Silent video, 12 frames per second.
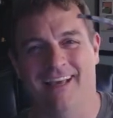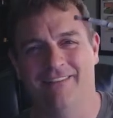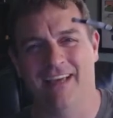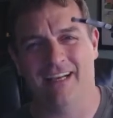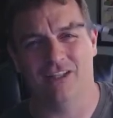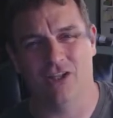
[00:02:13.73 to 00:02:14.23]

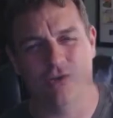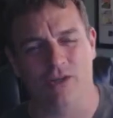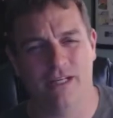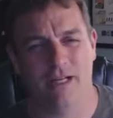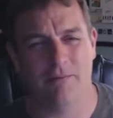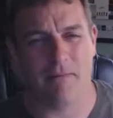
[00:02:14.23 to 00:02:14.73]
I've got it
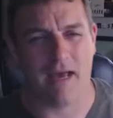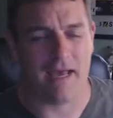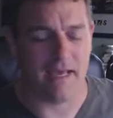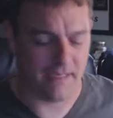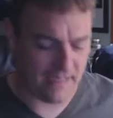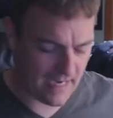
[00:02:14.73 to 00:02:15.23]
loaded in
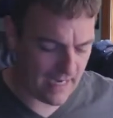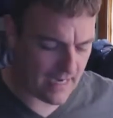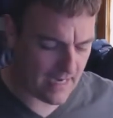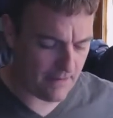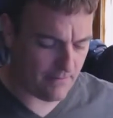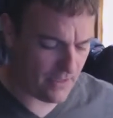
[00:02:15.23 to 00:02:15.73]
my
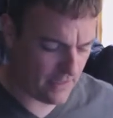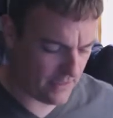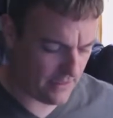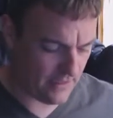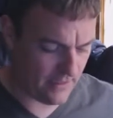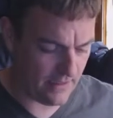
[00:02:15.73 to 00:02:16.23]
cob,
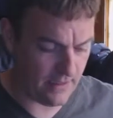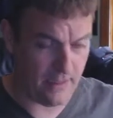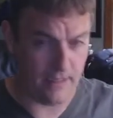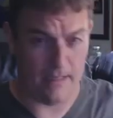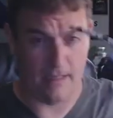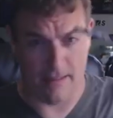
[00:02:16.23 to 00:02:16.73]

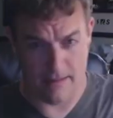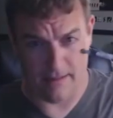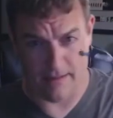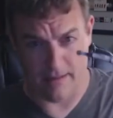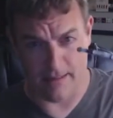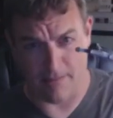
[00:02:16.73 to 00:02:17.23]

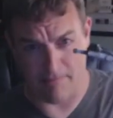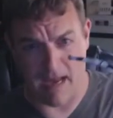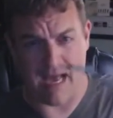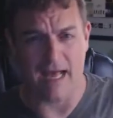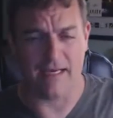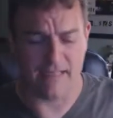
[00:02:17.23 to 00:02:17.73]
the
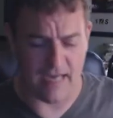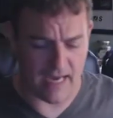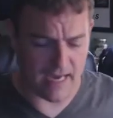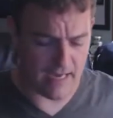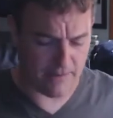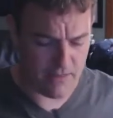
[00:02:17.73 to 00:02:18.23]
mod
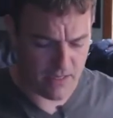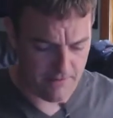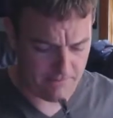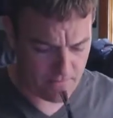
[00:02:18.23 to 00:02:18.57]
cob.